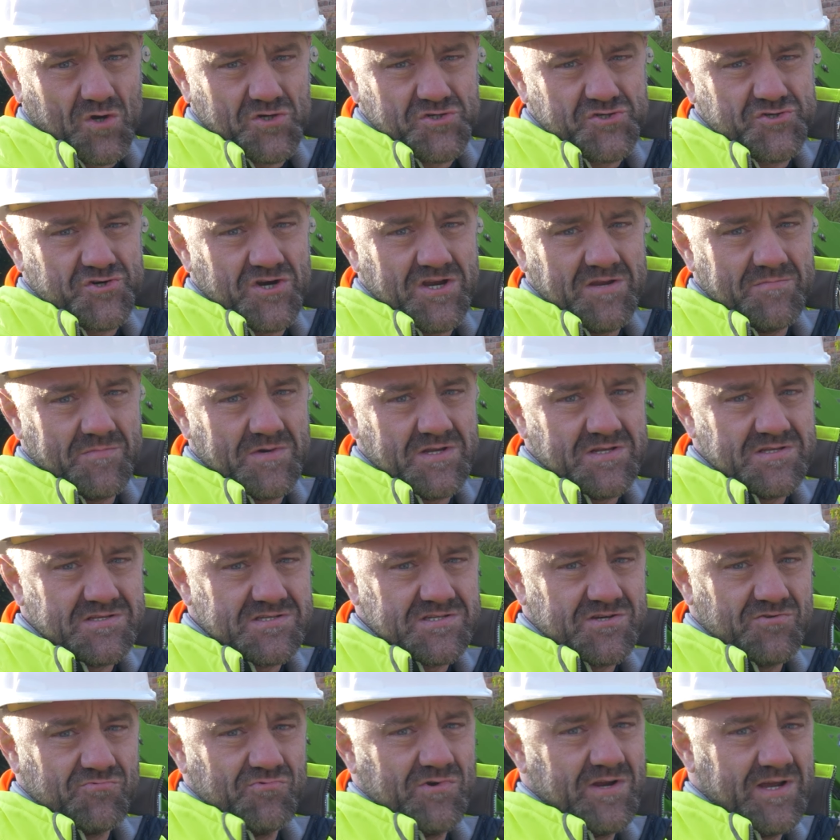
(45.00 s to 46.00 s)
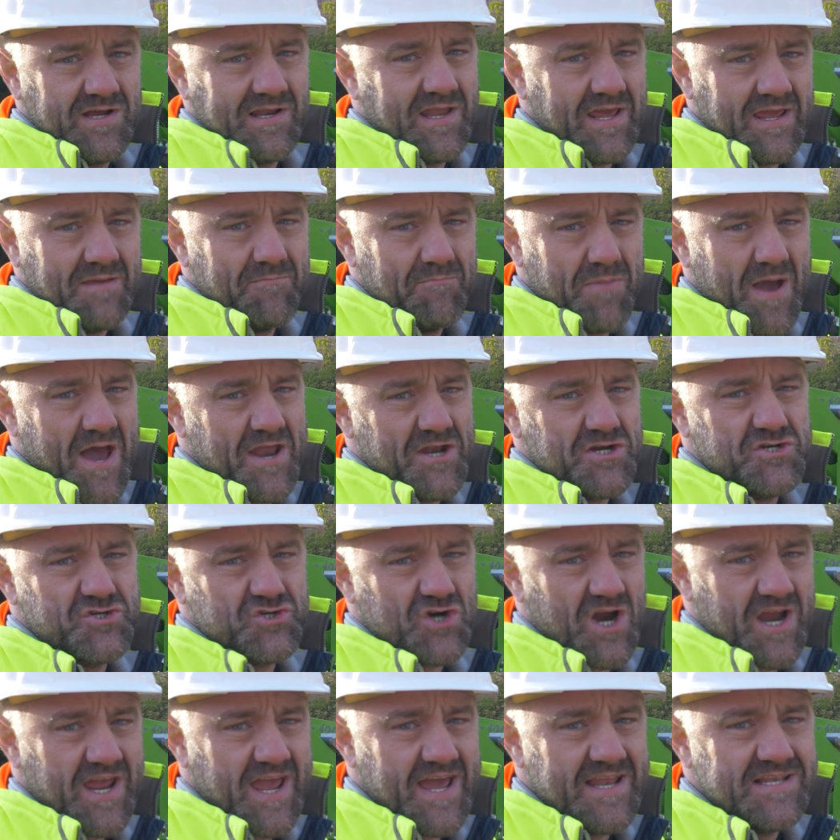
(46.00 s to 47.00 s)
wash treatment to really
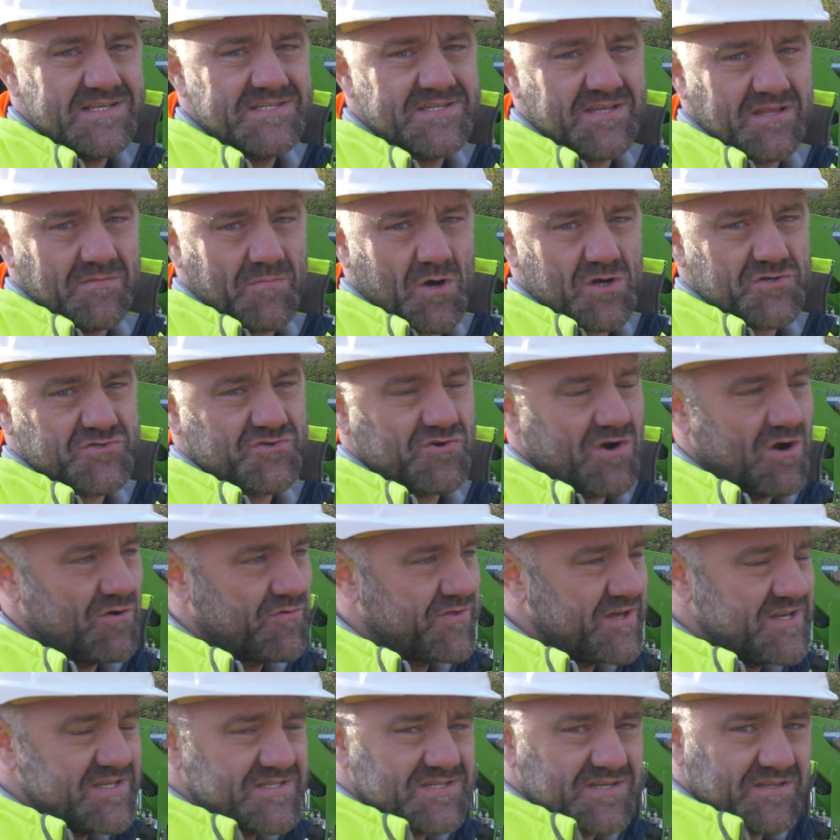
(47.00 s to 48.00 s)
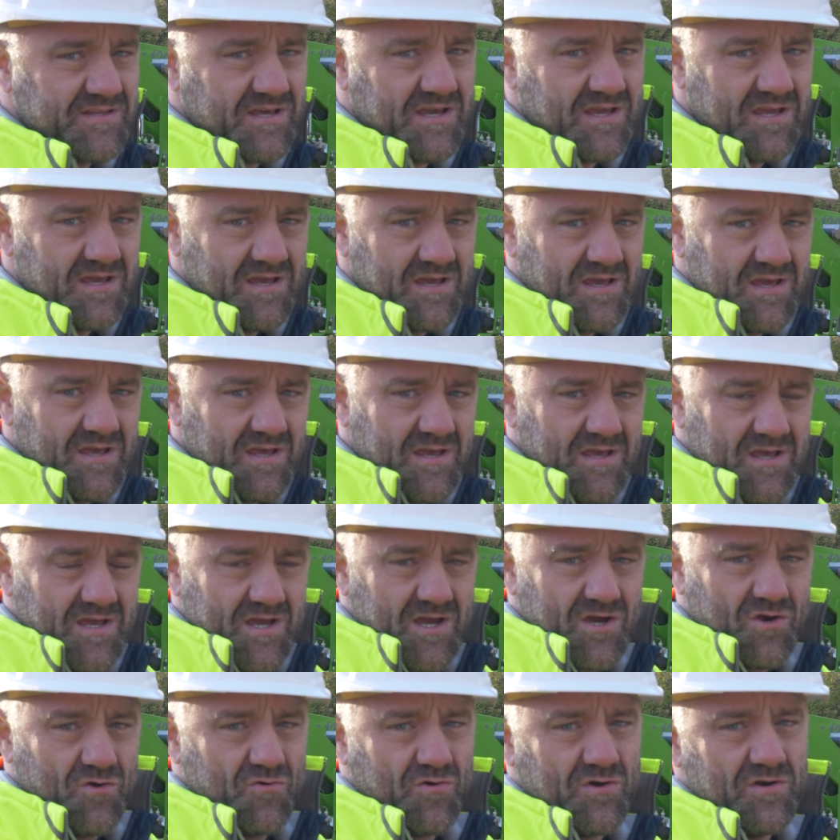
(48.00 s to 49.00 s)
penetrate into the moss growth, into the
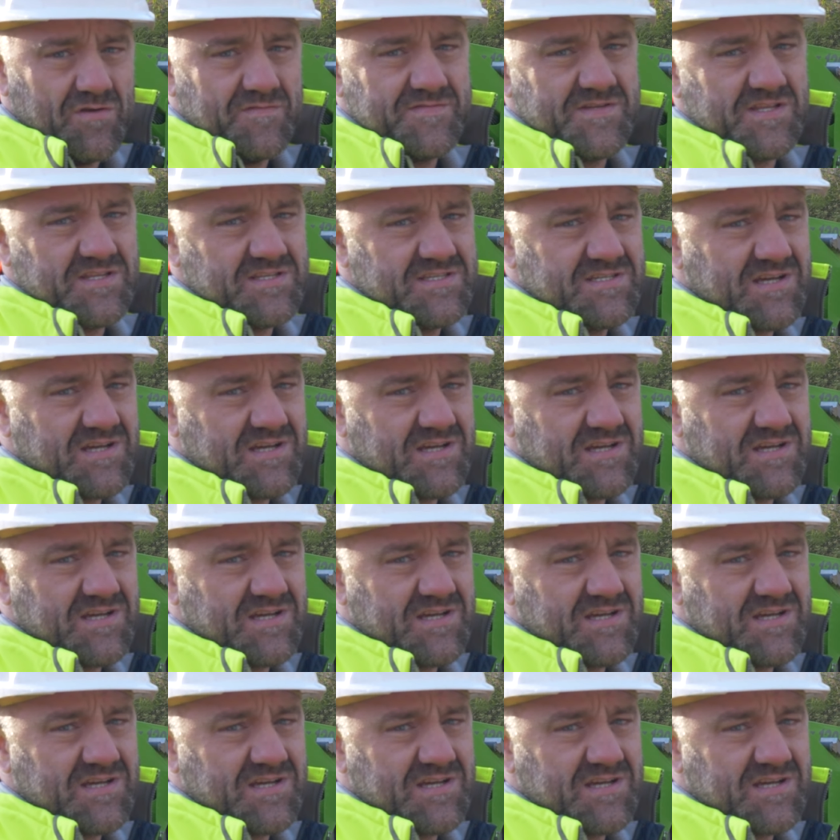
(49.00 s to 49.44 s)
grooves of the